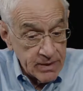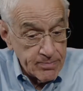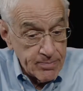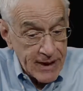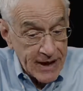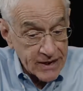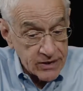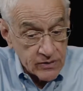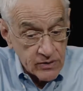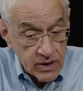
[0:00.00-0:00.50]

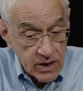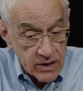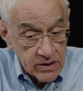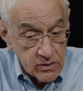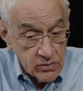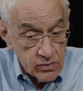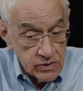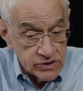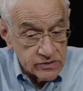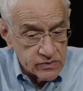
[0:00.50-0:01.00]

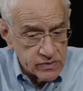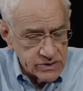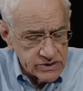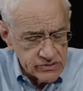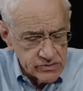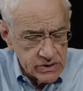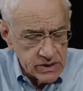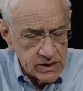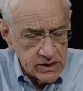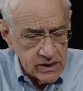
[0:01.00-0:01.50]
background, which was
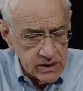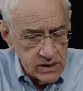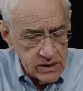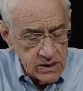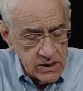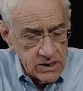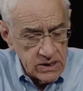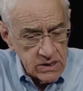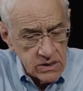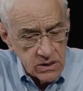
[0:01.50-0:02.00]
really
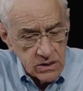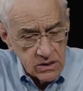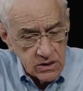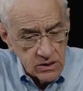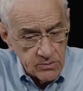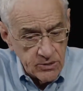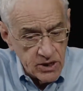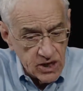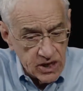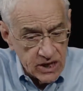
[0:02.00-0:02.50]
in
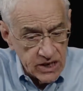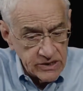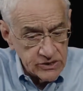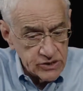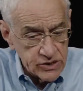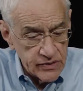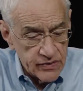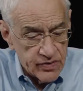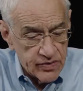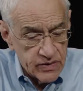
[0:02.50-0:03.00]

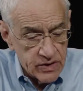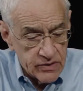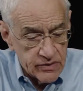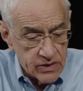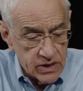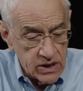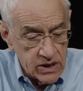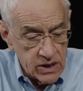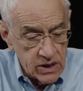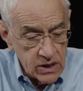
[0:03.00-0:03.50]
communication
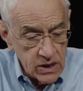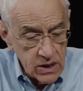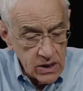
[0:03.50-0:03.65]
theory,